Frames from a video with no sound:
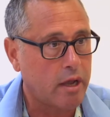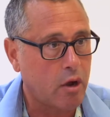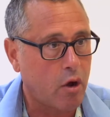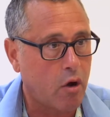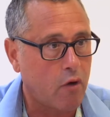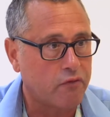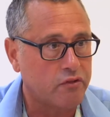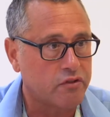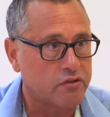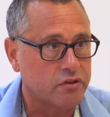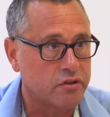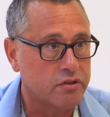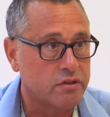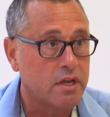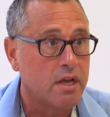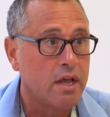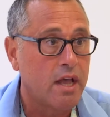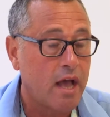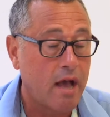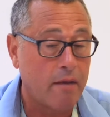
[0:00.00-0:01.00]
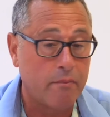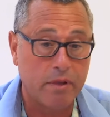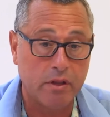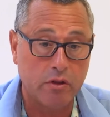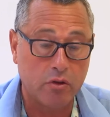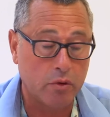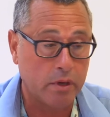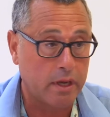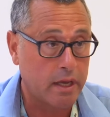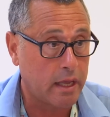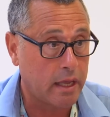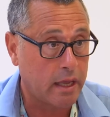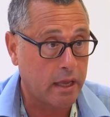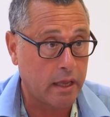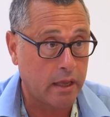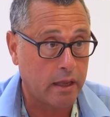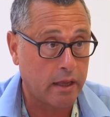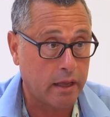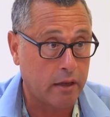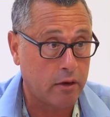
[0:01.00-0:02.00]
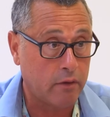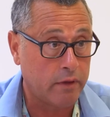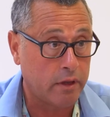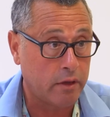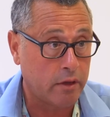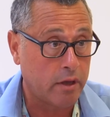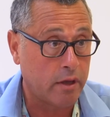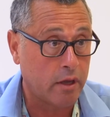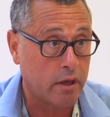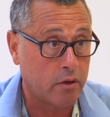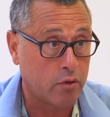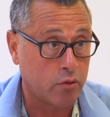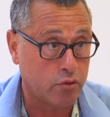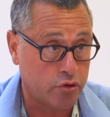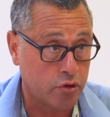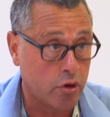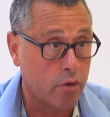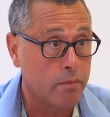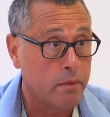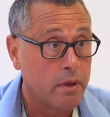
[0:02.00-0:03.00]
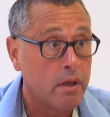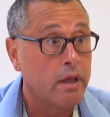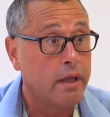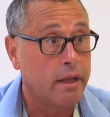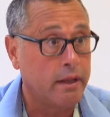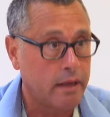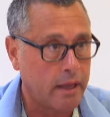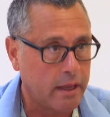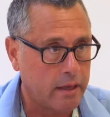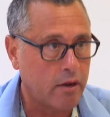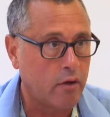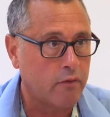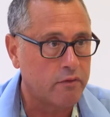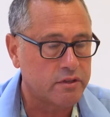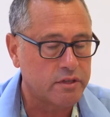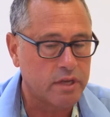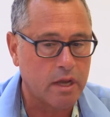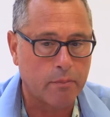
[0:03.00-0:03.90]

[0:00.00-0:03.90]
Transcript: officers have been doing a hell of a good job in obviously